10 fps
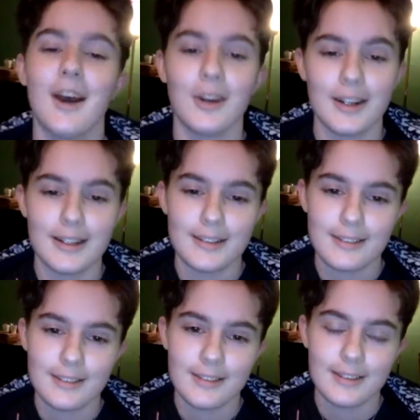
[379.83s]
All right.
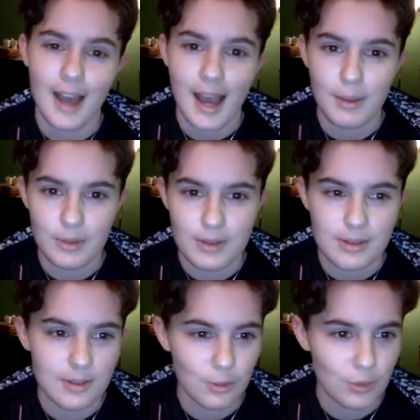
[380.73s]
I
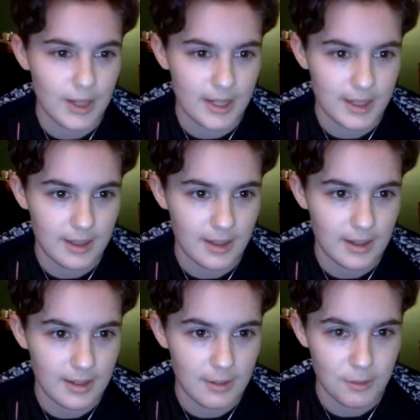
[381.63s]
was writing a
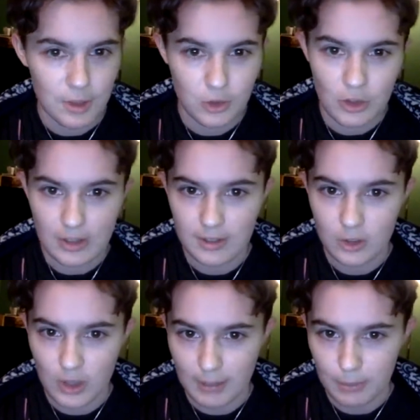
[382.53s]
different Jesse
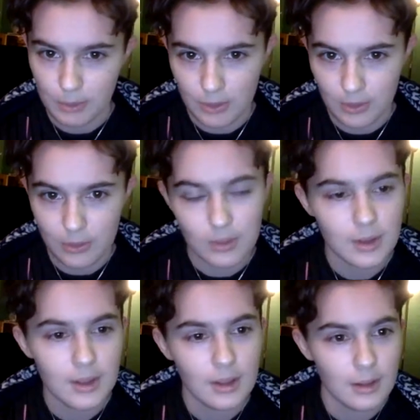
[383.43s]
chapter though,
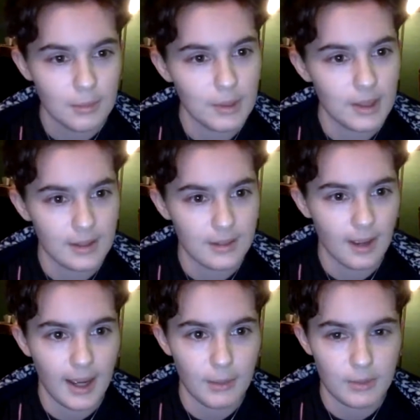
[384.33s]
because
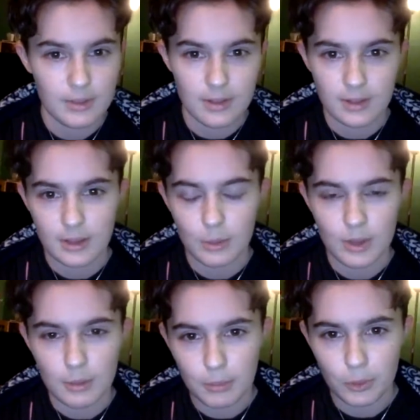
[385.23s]
I was dealing
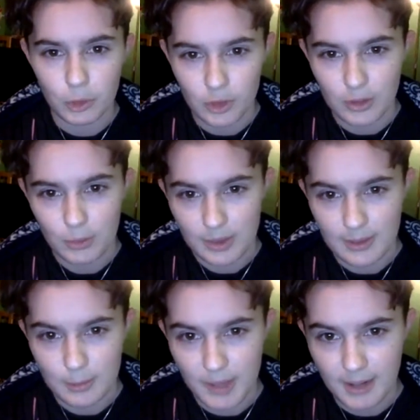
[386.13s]
with the bullshit with
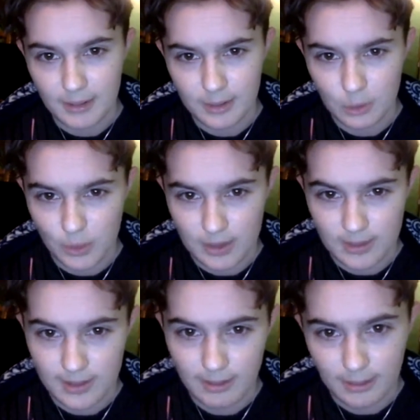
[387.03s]
his parents when
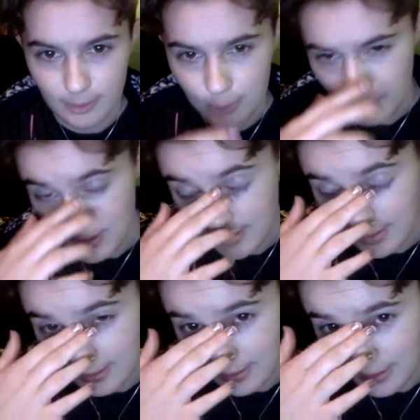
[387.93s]
Sarah goes
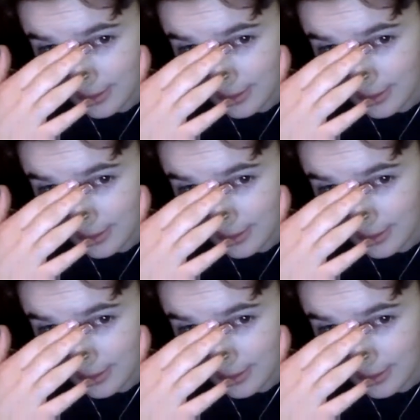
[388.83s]
missing.